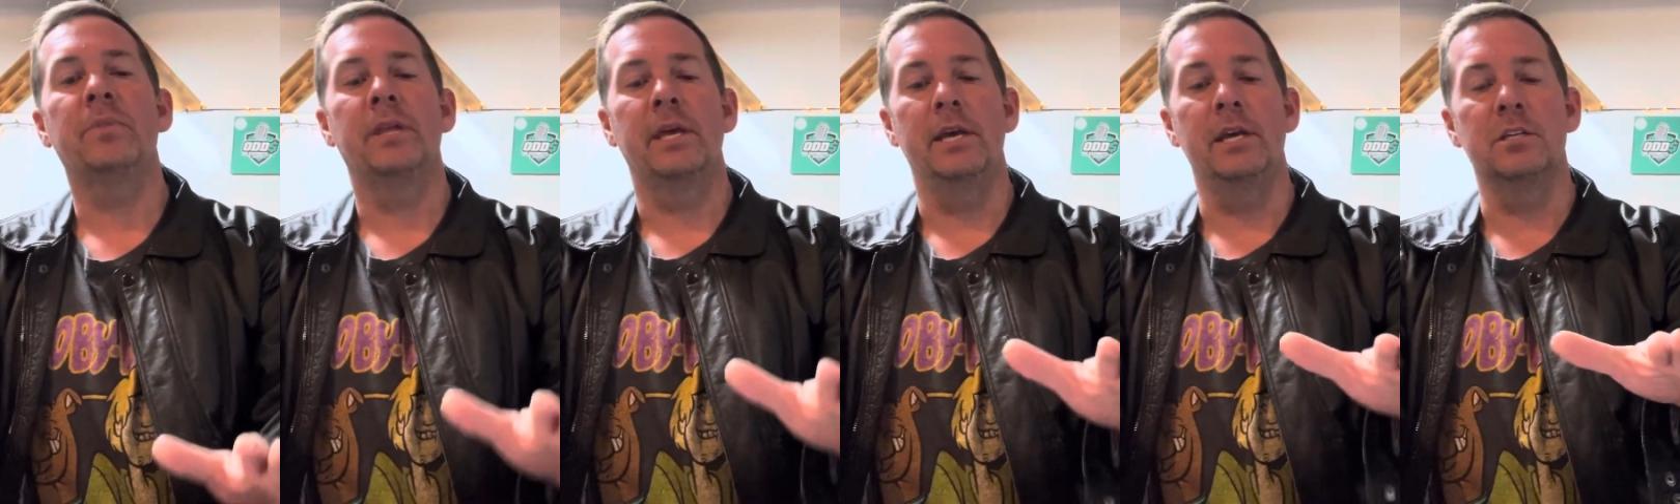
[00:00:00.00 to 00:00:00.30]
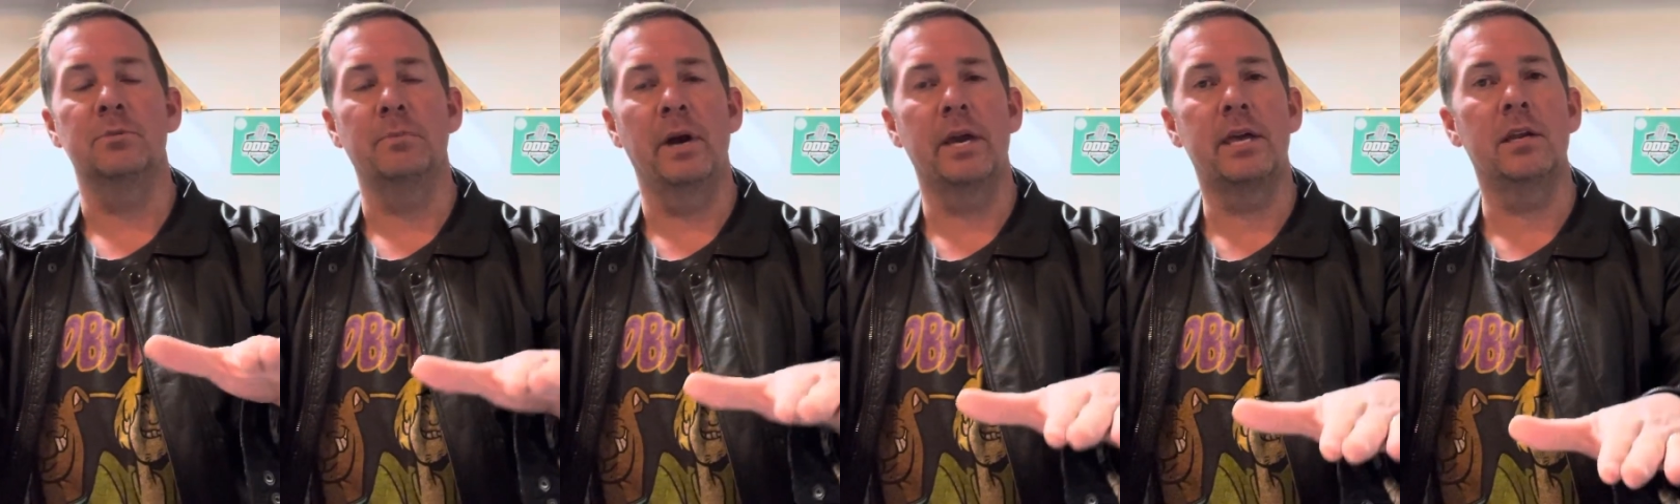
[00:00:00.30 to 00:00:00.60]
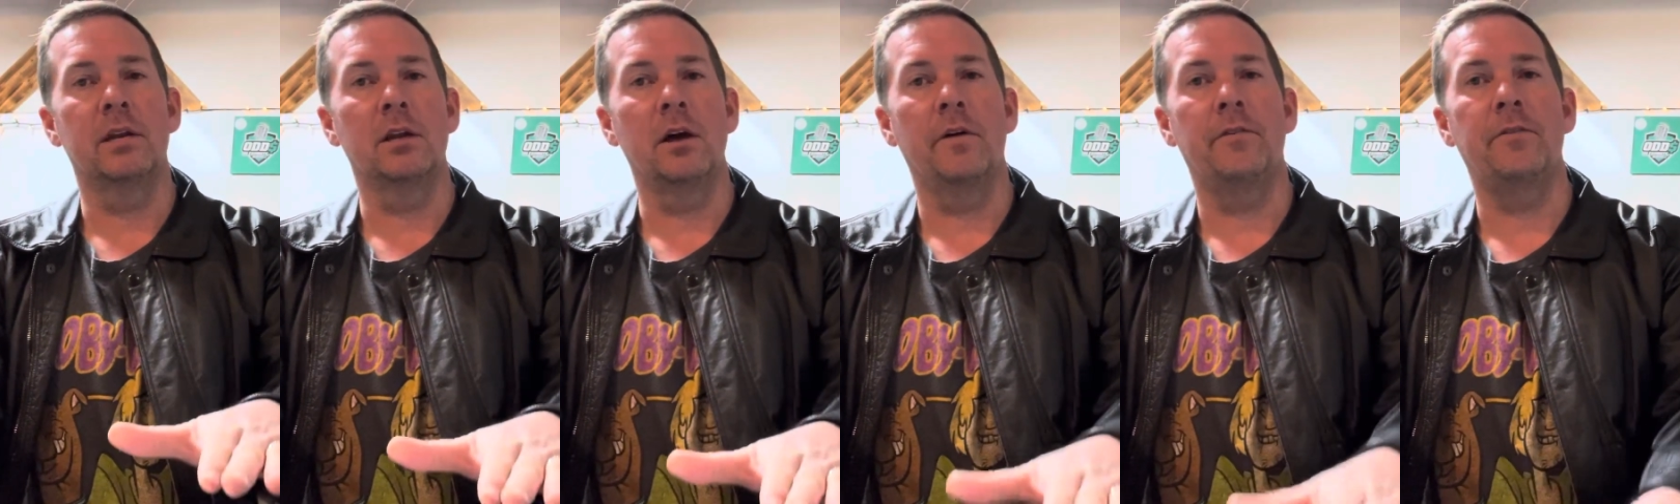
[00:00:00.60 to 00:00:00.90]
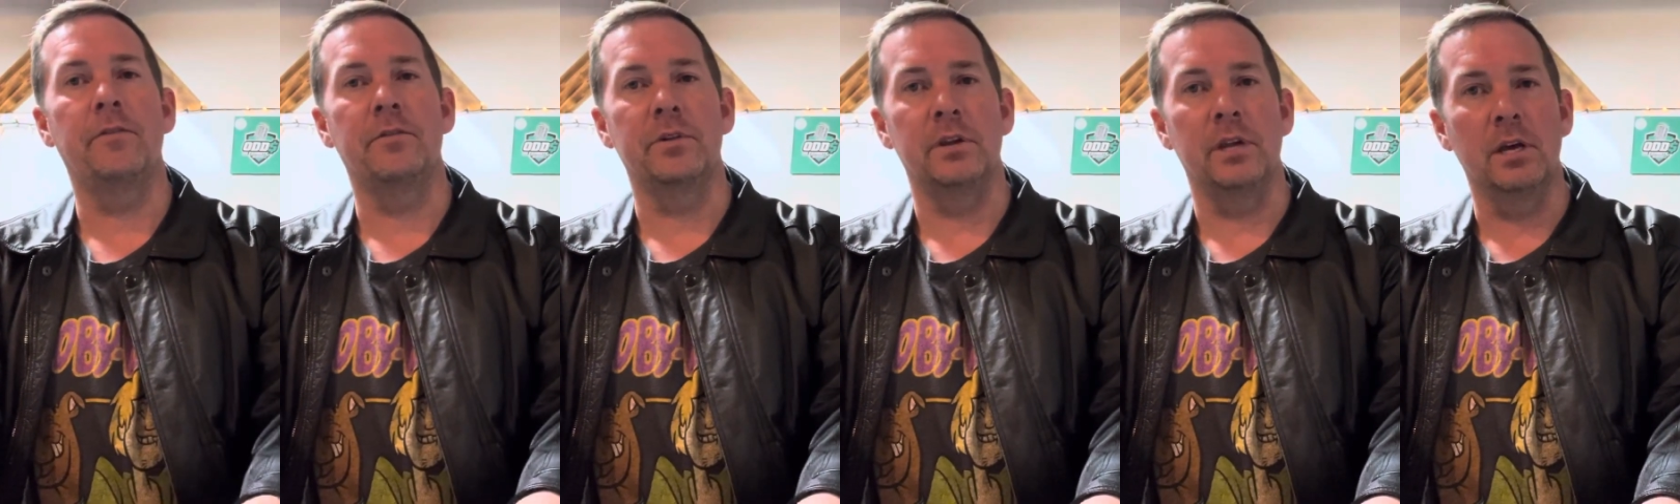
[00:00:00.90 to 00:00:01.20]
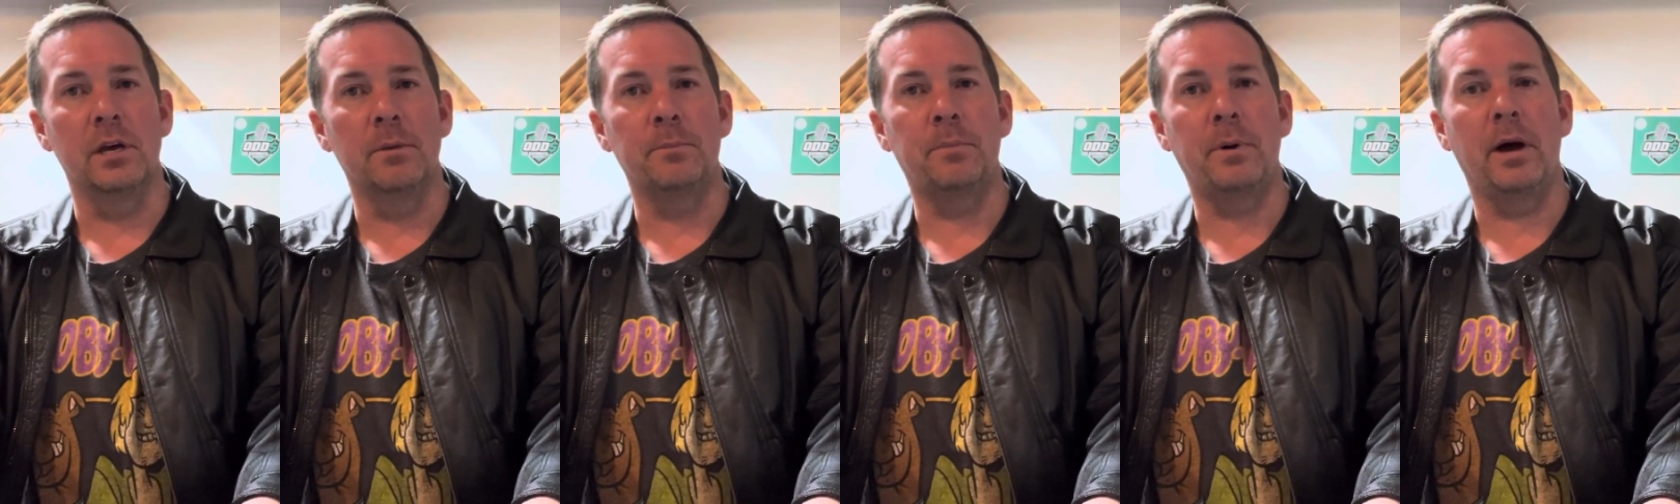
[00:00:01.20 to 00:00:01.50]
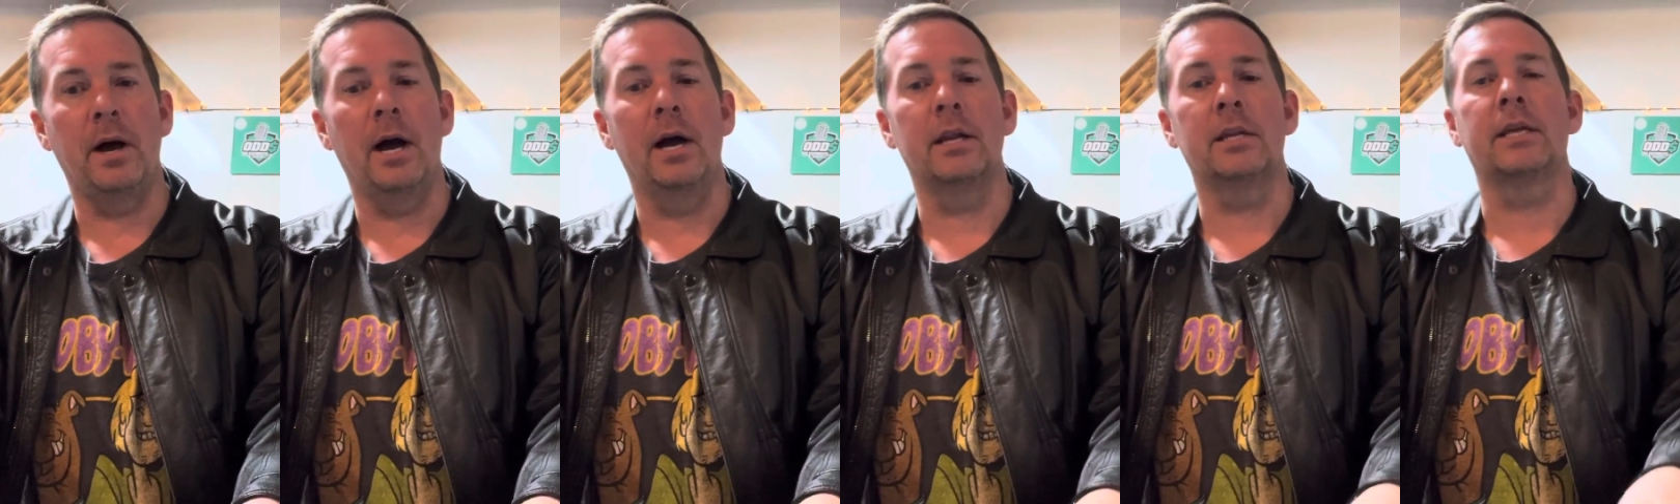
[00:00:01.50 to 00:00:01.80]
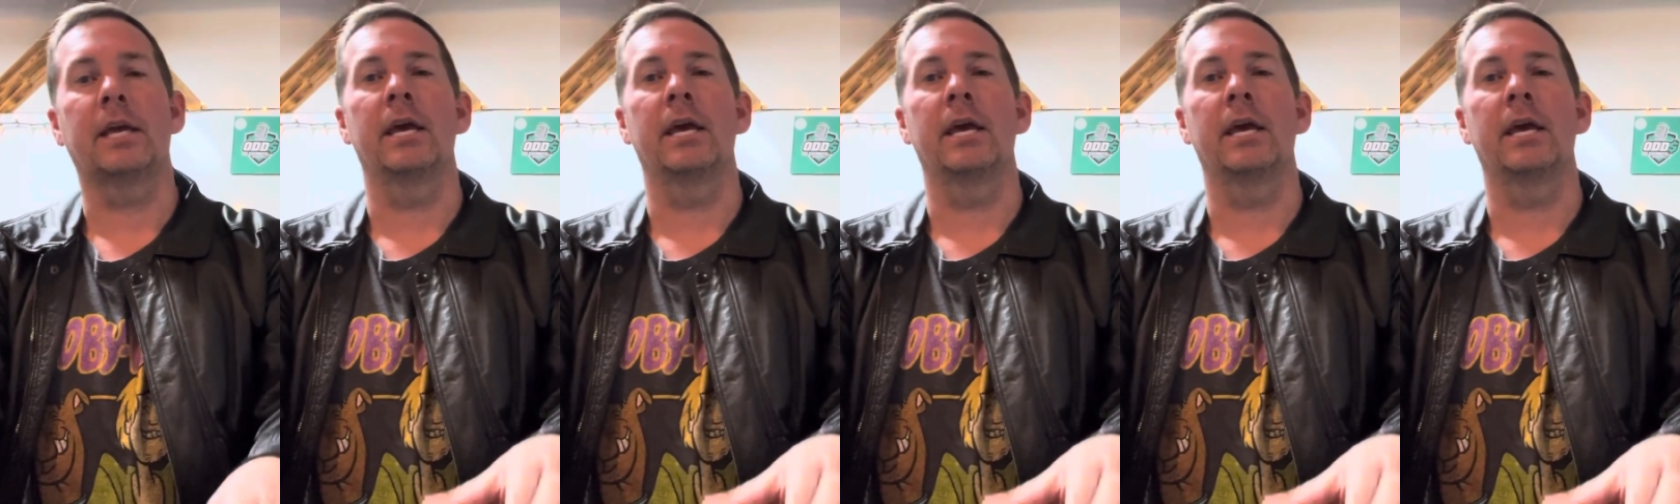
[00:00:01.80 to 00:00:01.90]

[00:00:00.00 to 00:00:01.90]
He's making enough of an impact.